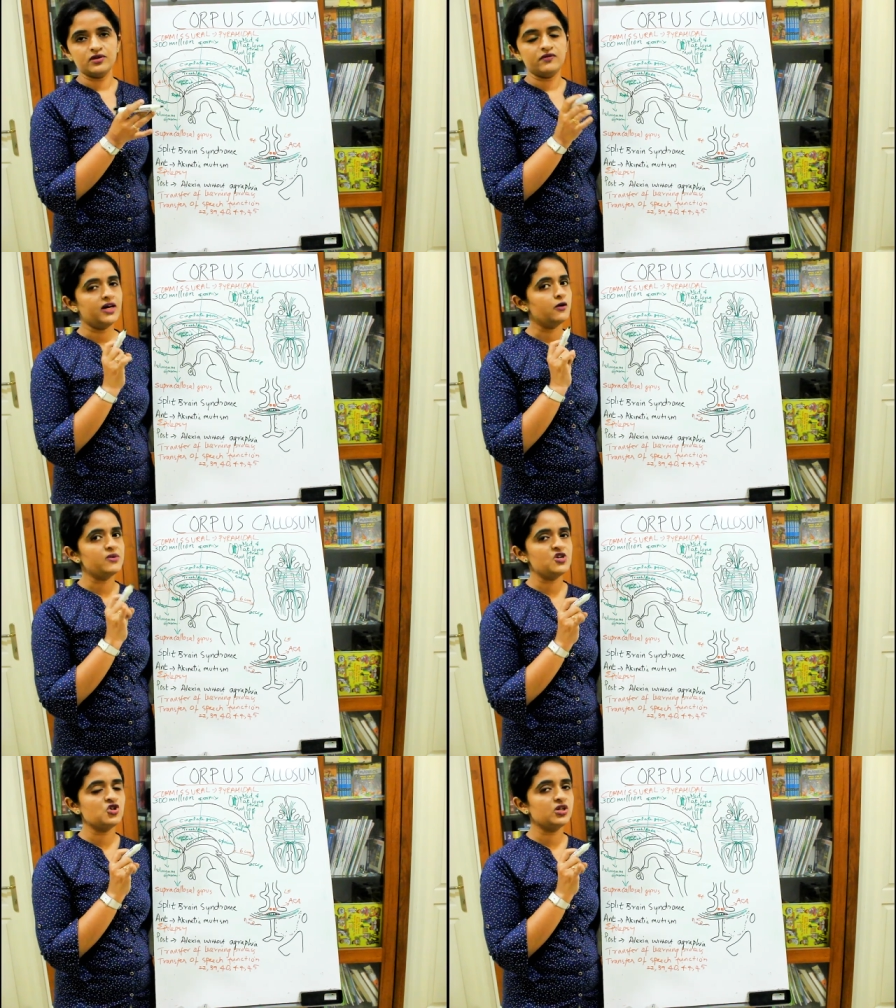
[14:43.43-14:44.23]
So we have
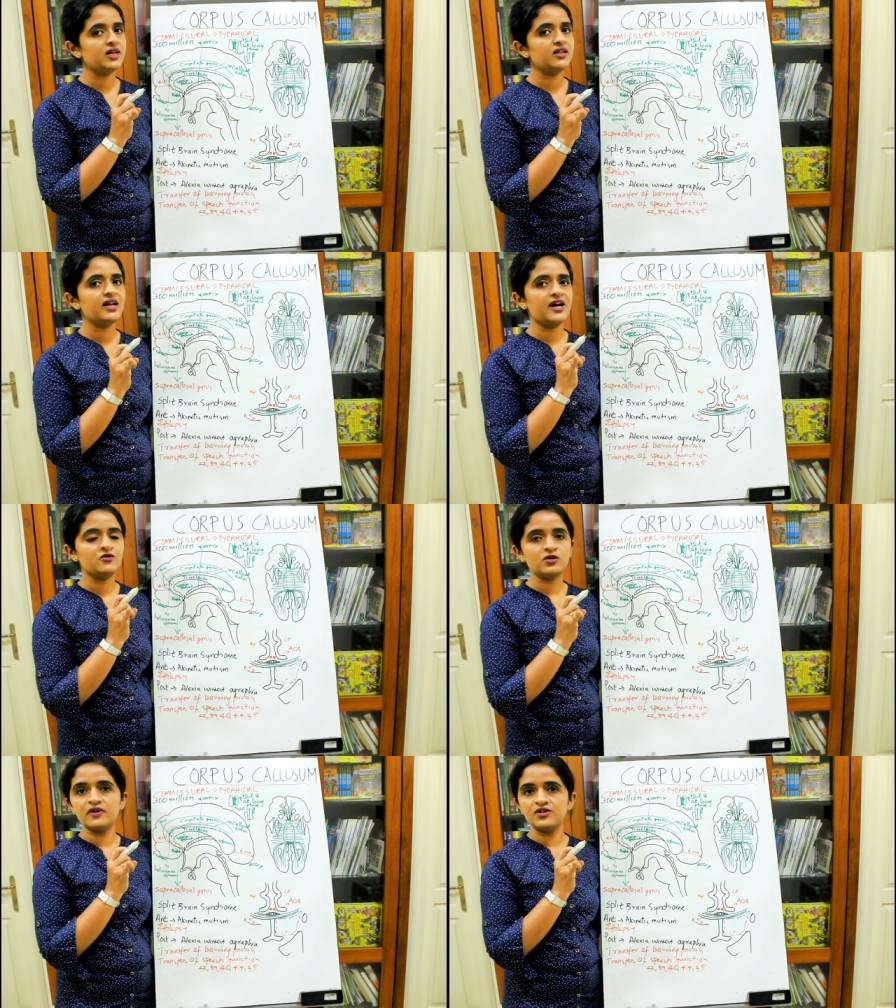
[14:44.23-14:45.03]
mentioned that the
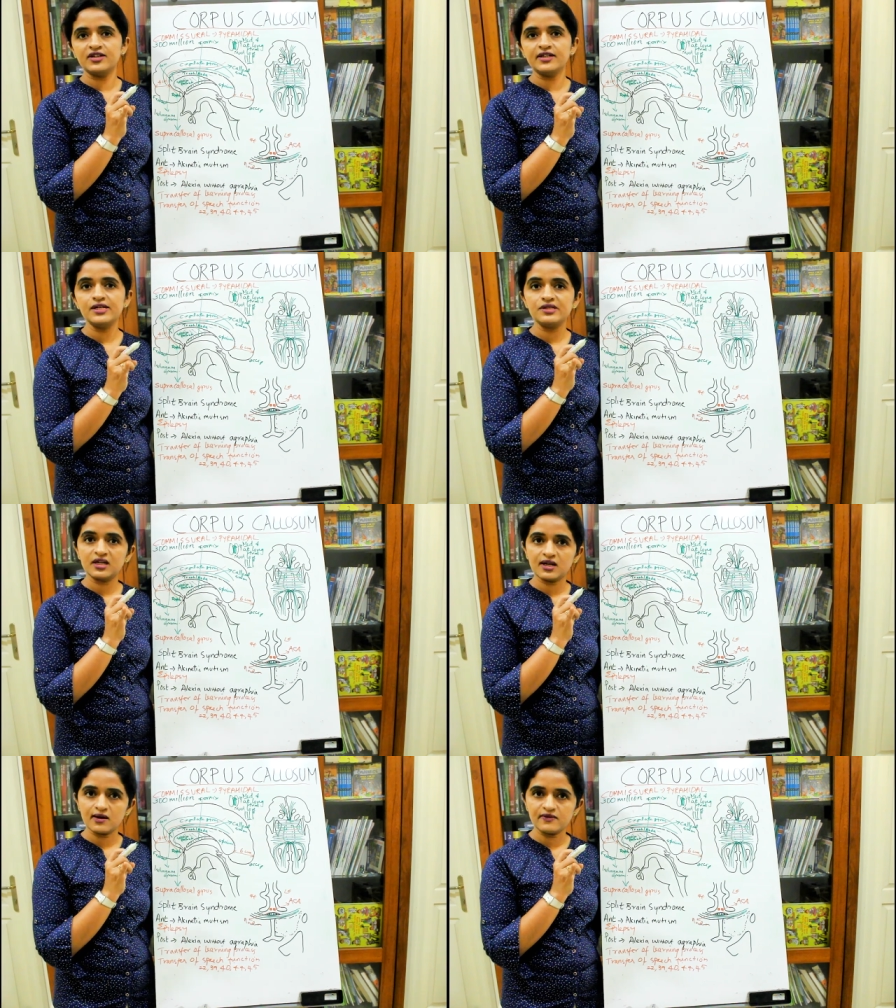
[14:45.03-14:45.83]
lateral ventricle is
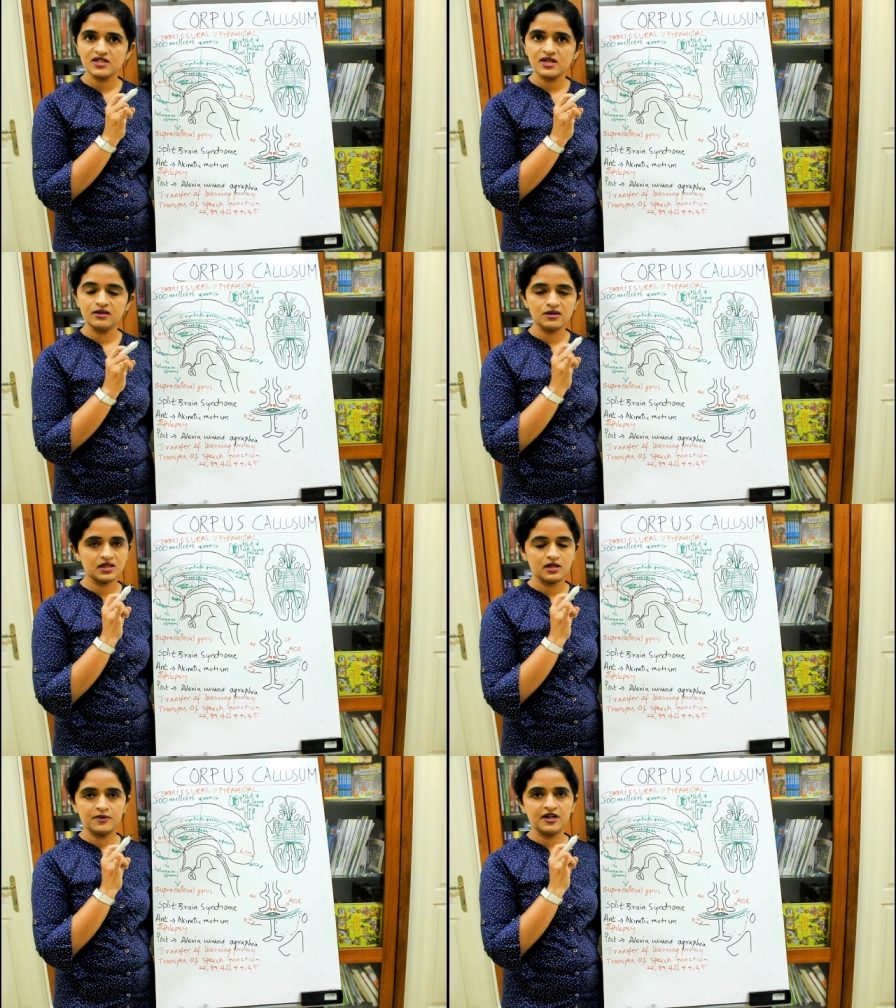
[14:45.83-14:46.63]
a cavity in the
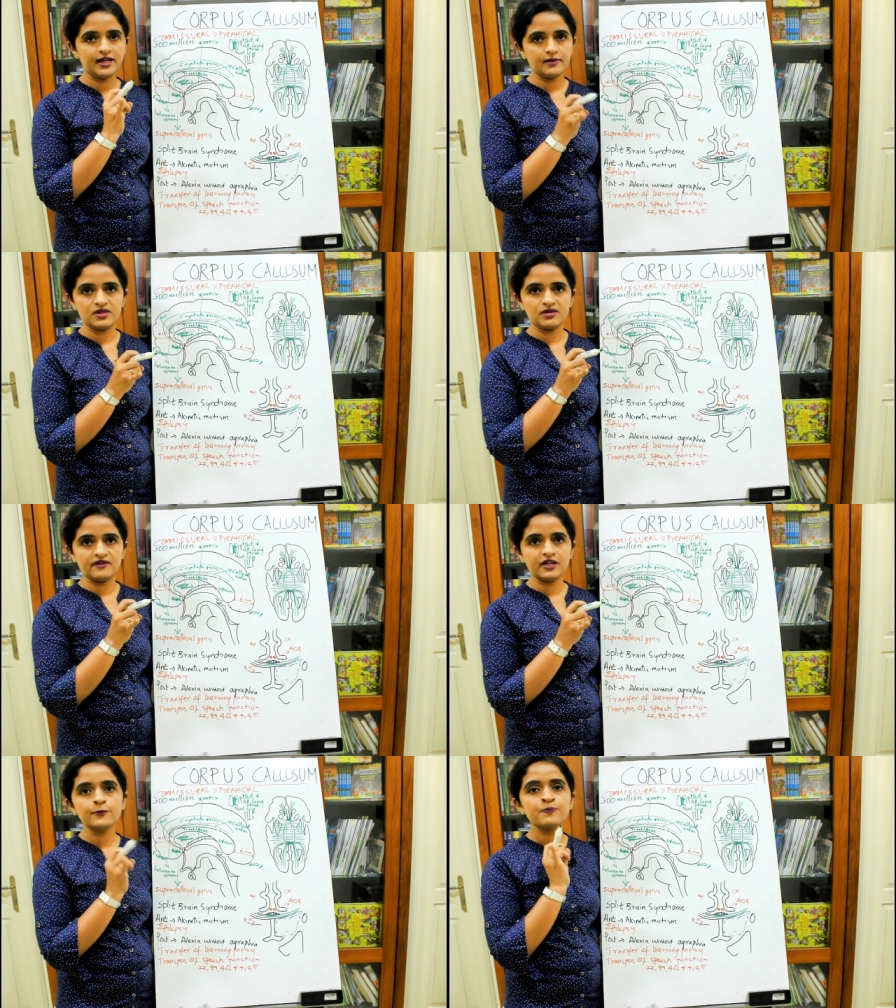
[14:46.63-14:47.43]
cerebral
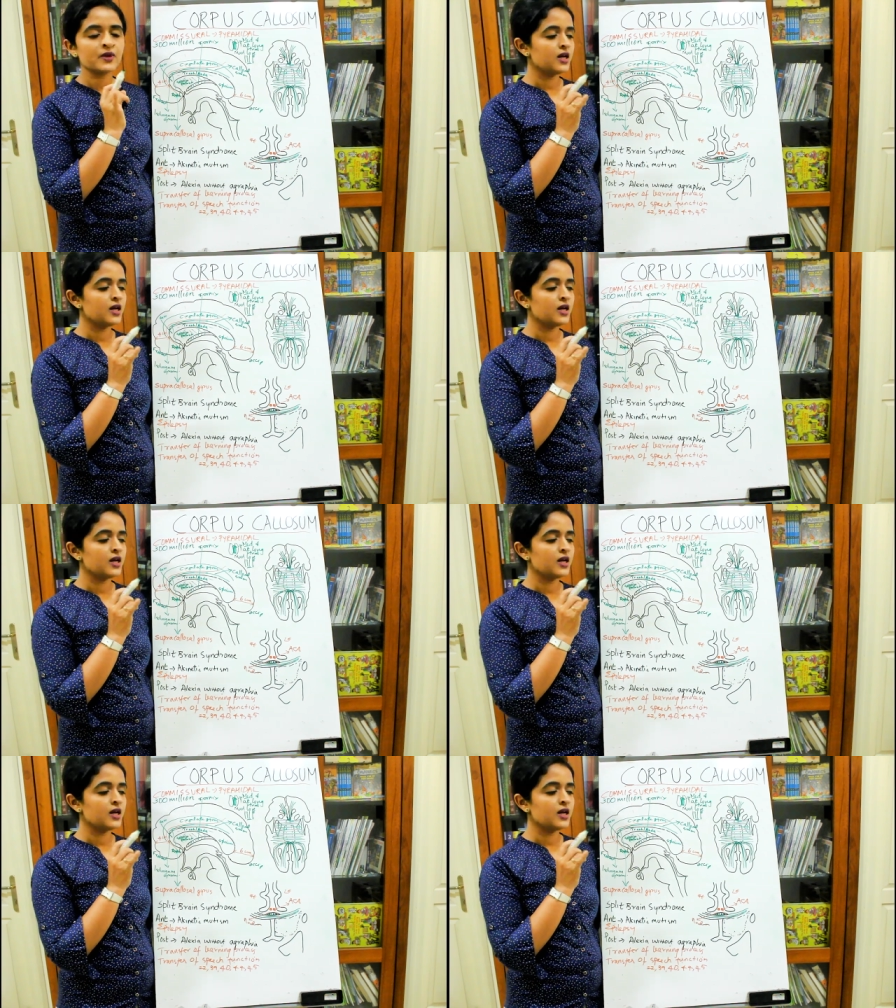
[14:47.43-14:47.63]
hemisphere.